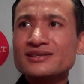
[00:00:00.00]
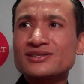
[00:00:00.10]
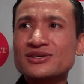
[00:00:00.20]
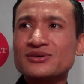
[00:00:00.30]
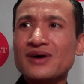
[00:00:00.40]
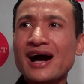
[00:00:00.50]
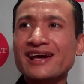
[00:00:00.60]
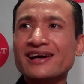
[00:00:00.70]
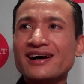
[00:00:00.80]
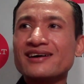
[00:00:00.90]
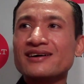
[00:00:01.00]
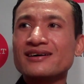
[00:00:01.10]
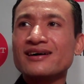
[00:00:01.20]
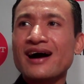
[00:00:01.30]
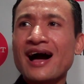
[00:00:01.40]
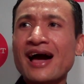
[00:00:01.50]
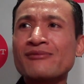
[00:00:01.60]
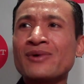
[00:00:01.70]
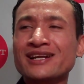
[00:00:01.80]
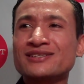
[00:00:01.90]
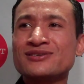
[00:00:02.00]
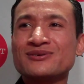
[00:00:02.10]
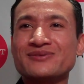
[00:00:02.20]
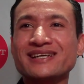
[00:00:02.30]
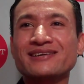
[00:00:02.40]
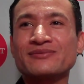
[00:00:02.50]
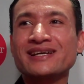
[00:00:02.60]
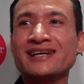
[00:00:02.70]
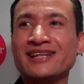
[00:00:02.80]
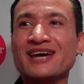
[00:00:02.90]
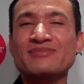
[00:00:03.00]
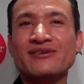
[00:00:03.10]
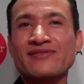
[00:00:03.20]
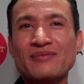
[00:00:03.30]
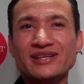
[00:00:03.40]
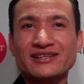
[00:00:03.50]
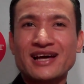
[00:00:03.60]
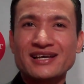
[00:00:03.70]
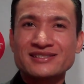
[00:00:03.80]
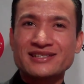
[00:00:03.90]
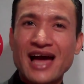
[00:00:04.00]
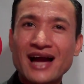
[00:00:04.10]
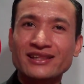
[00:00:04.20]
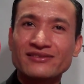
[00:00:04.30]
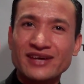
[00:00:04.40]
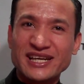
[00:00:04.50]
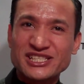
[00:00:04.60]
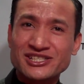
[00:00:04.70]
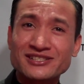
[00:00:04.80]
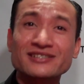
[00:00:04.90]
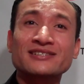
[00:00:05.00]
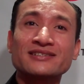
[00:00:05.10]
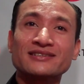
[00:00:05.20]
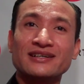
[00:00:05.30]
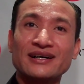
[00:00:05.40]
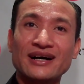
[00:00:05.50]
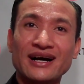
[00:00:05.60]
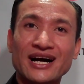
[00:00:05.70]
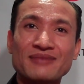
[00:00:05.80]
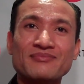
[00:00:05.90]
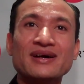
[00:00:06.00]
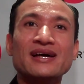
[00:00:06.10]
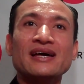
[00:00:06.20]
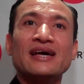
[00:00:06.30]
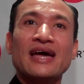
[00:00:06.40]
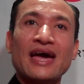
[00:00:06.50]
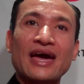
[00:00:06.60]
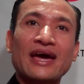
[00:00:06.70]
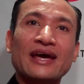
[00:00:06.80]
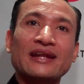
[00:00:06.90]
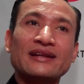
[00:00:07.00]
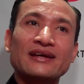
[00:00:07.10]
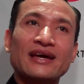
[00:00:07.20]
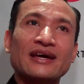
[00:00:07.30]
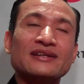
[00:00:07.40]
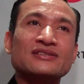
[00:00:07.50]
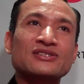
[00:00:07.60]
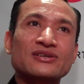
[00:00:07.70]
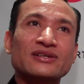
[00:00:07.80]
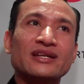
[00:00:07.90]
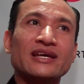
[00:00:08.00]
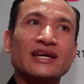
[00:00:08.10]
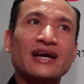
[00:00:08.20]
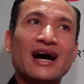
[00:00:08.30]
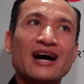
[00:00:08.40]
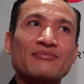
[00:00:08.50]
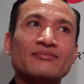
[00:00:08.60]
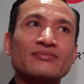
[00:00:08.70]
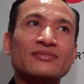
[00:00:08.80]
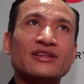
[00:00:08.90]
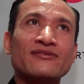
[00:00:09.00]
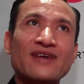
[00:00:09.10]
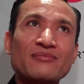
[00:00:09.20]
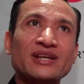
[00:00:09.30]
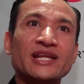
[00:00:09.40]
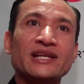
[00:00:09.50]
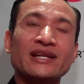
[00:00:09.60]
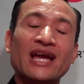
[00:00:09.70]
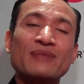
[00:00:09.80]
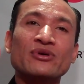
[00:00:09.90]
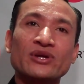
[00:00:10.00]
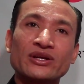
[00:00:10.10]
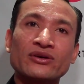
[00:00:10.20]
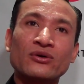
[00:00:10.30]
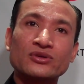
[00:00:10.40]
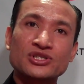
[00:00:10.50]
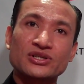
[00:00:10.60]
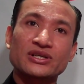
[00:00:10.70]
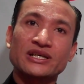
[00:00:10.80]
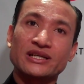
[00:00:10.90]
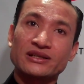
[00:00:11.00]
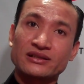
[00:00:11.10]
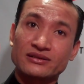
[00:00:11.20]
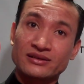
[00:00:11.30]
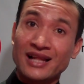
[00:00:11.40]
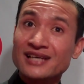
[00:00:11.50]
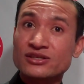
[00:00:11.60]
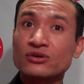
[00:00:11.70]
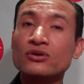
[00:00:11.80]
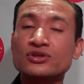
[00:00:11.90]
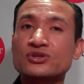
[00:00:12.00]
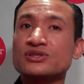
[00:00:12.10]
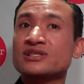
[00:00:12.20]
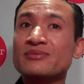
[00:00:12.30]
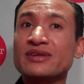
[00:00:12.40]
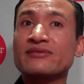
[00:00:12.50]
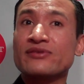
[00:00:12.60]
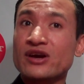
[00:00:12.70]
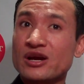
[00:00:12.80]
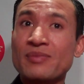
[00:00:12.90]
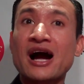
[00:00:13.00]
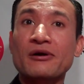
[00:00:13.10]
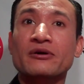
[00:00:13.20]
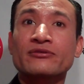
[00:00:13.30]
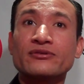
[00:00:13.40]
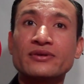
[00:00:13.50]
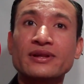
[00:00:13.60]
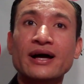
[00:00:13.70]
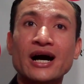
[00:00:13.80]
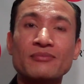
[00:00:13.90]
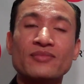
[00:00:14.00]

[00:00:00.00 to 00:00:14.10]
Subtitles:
And so I wanted to reclaim the feminine as an active agent. And certainly the feminine in Cambodian culture, in classical culture, is something very powerful.